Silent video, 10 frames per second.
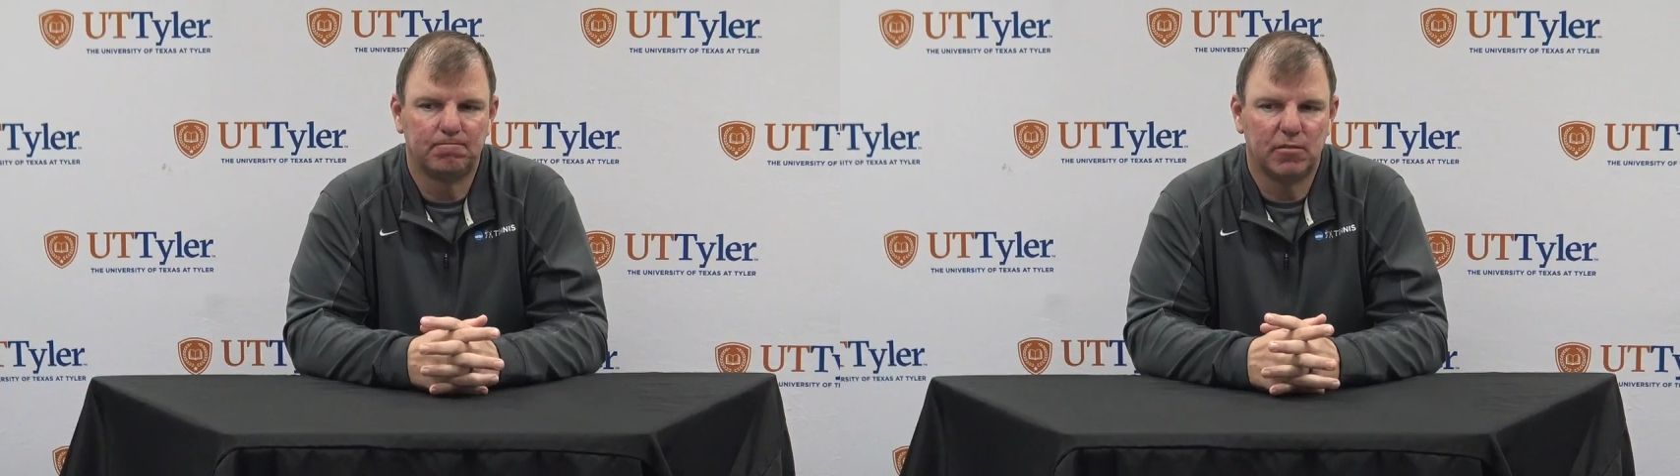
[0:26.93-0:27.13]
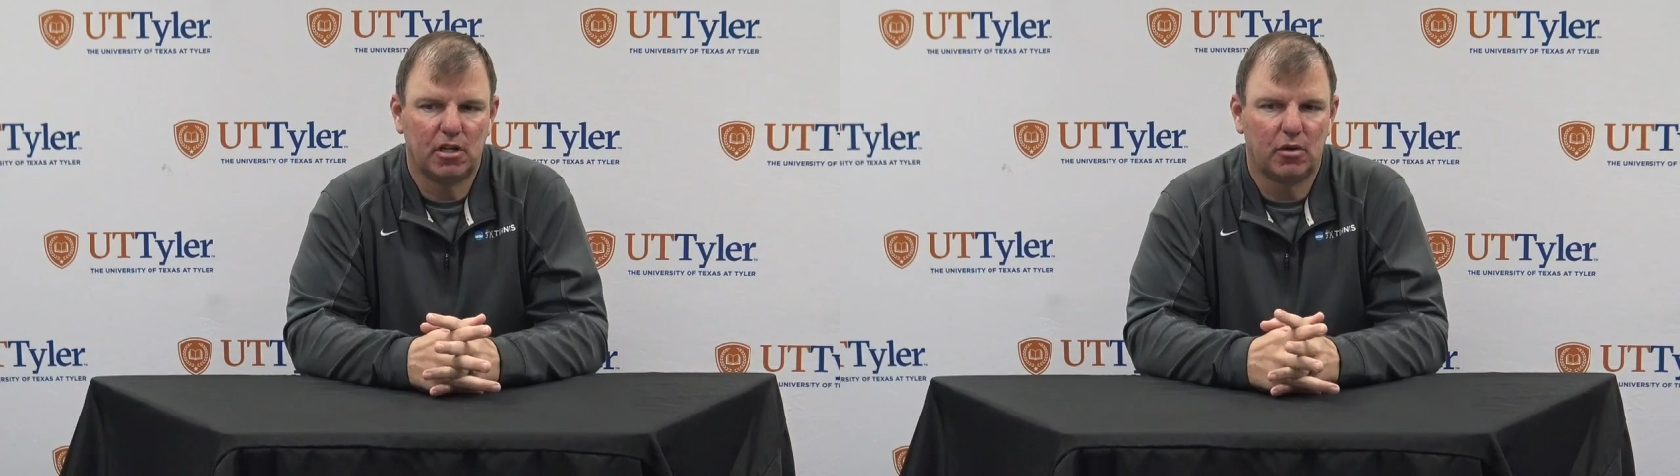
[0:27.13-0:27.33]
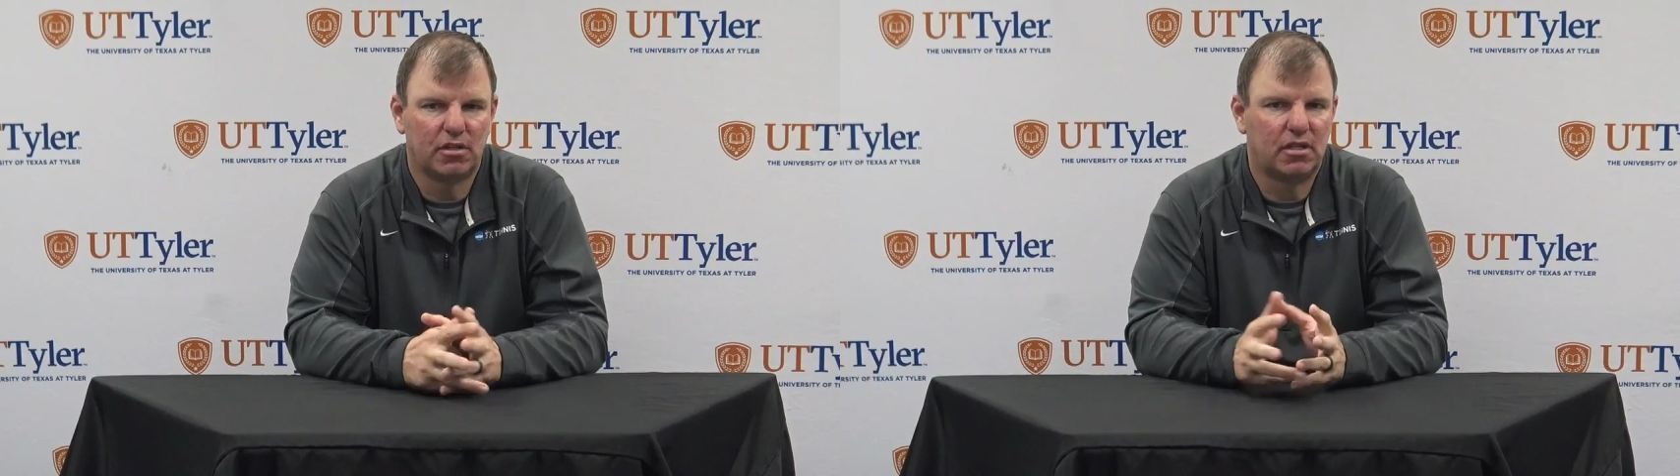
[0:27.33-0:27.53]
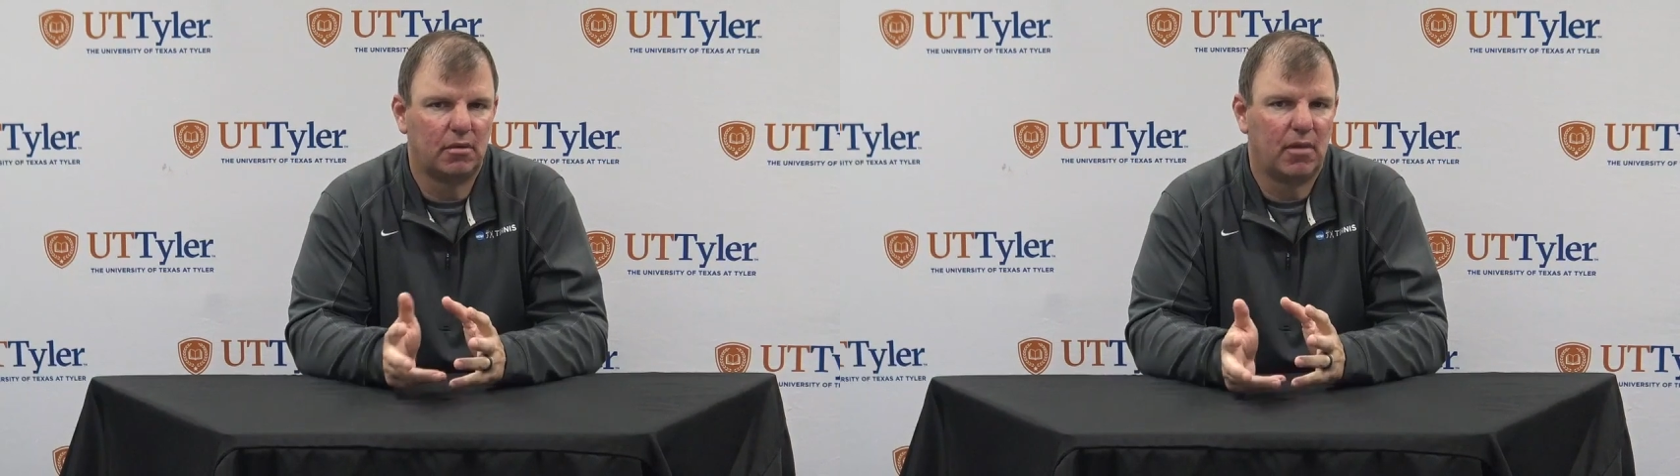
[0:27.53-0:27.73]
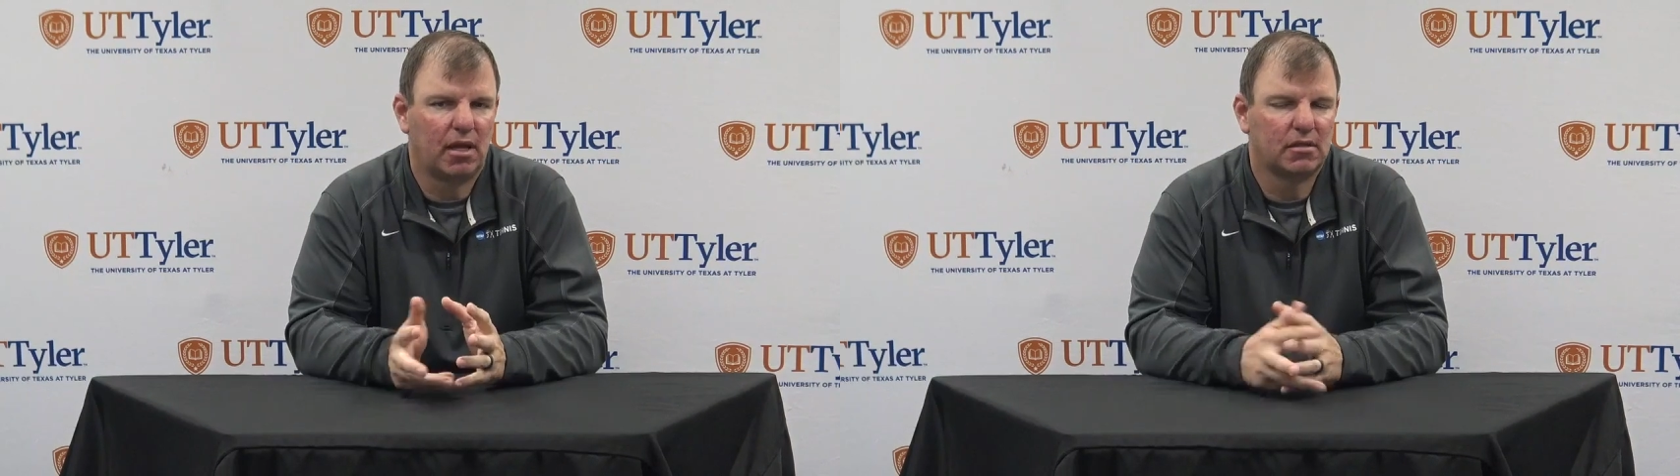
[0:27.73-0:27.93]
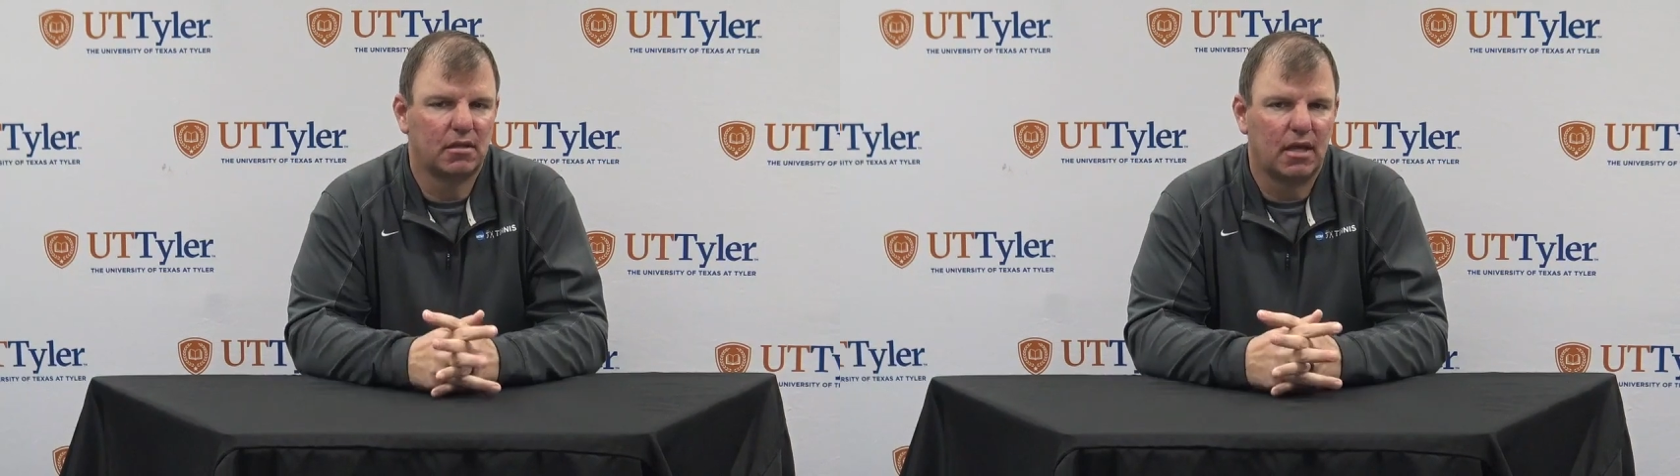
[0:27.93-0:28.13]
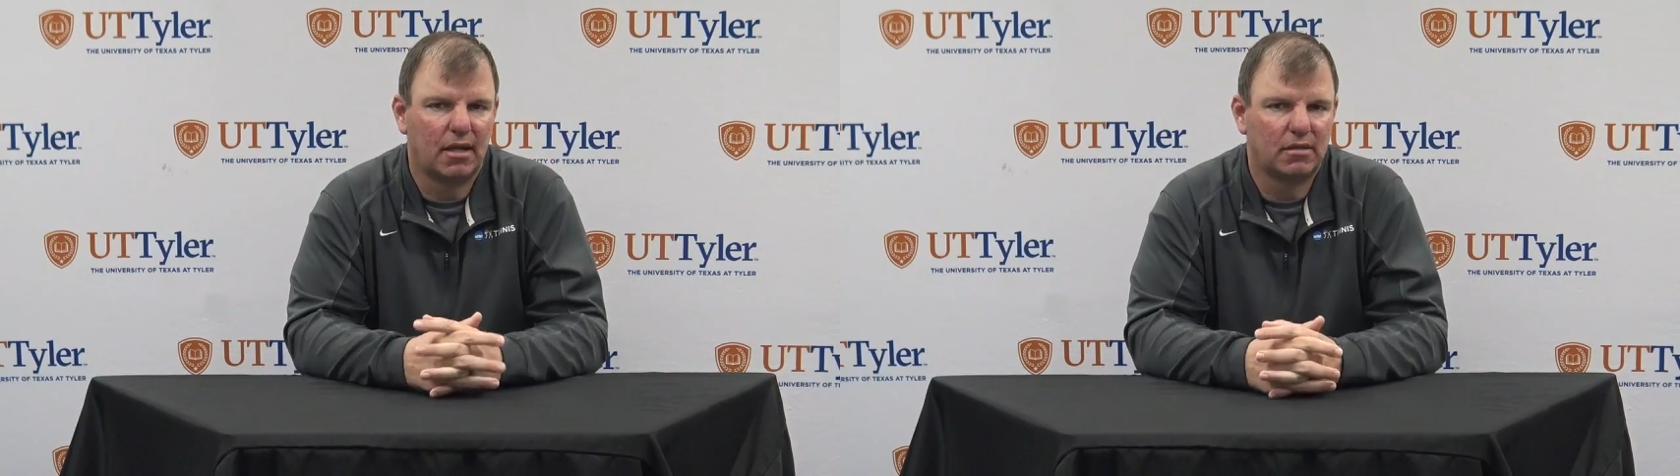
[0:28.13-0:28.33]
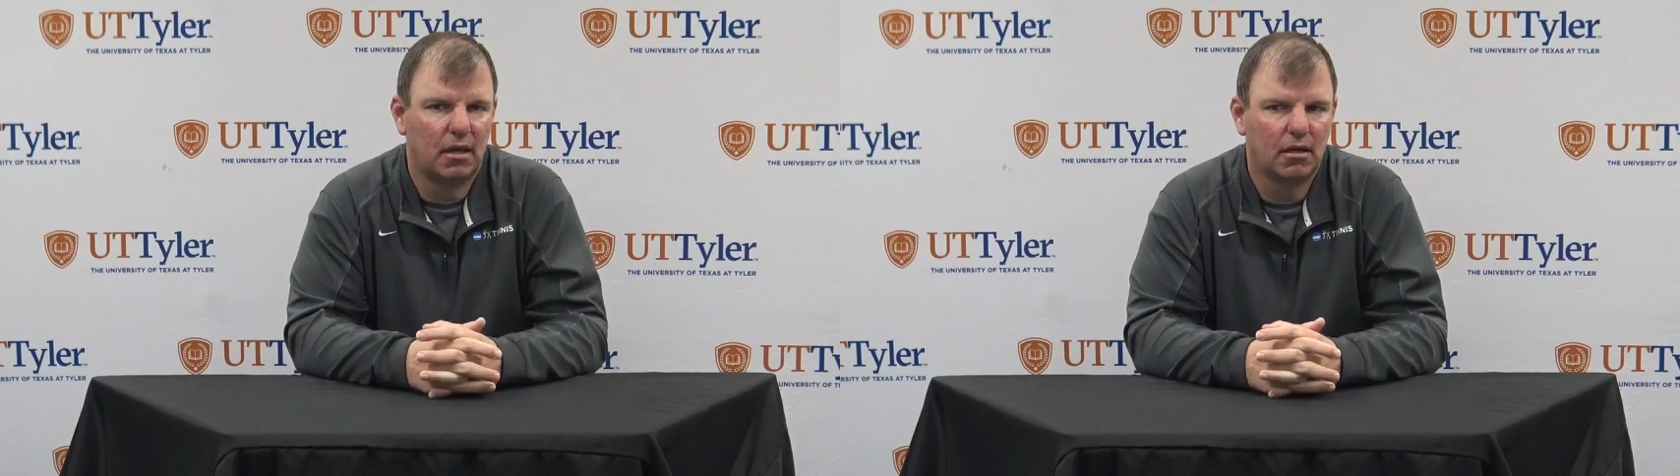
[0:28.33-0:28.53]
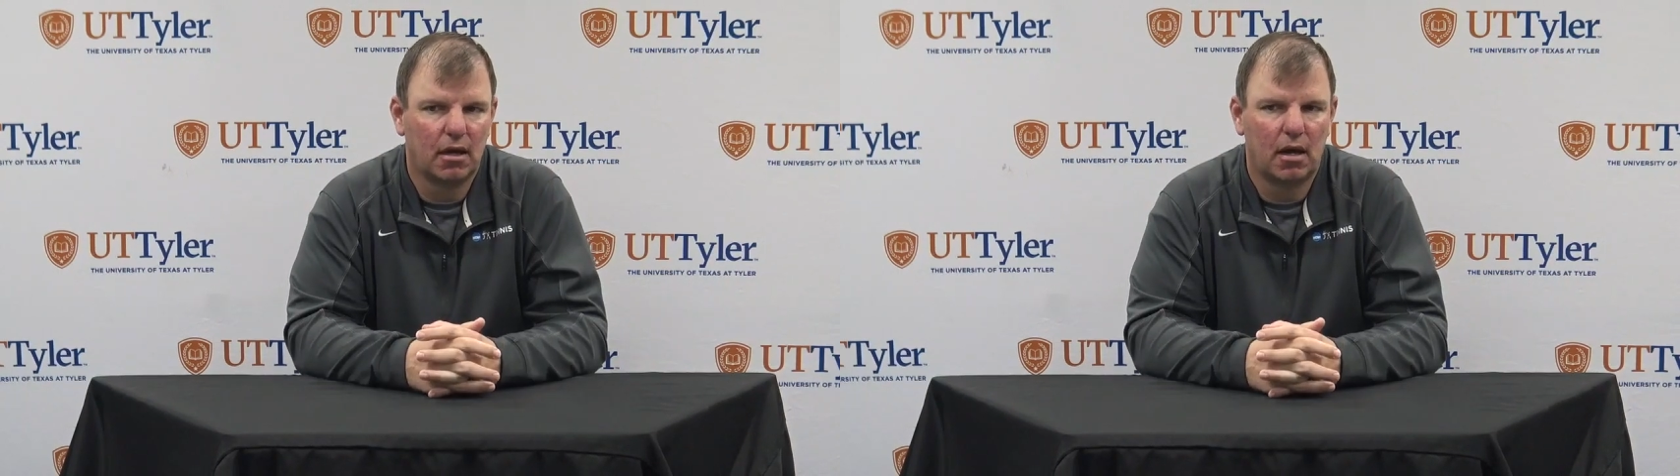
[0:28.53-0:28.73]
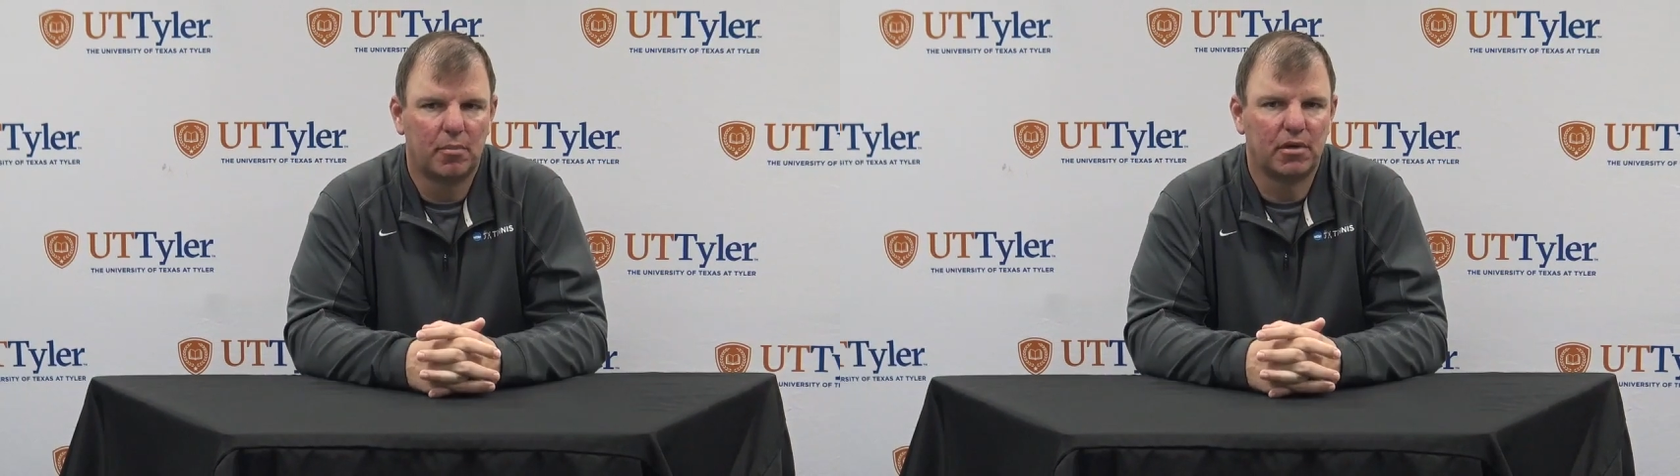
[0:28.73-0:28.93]
you know, a team make it to the ICA
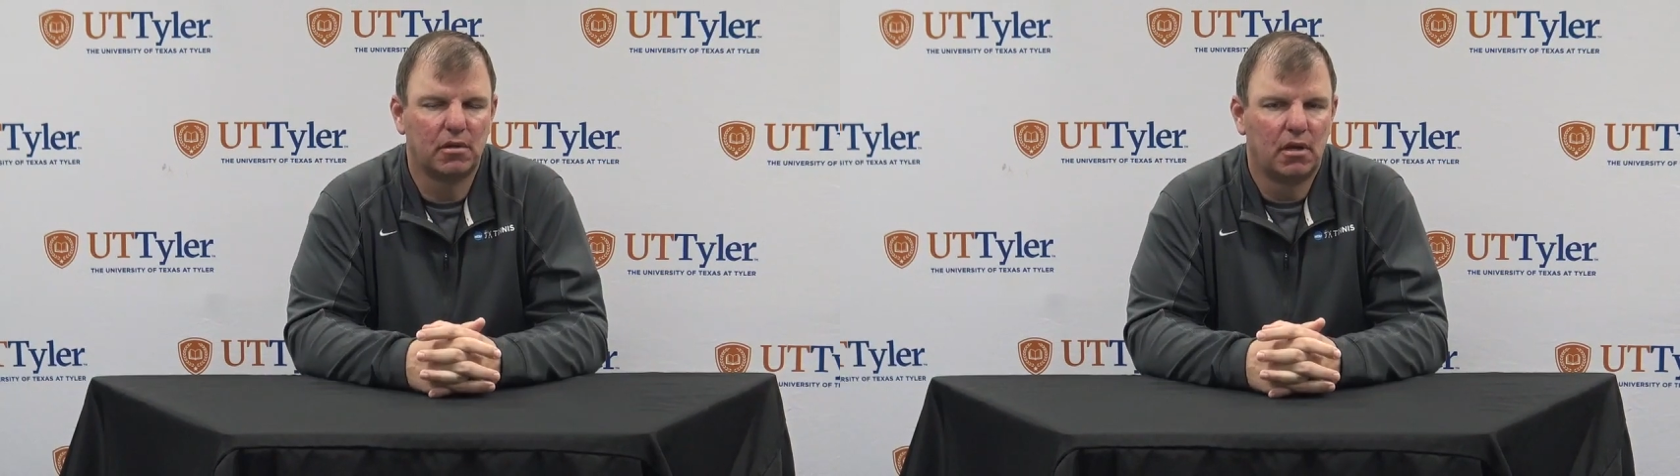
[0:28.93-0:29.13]
Cup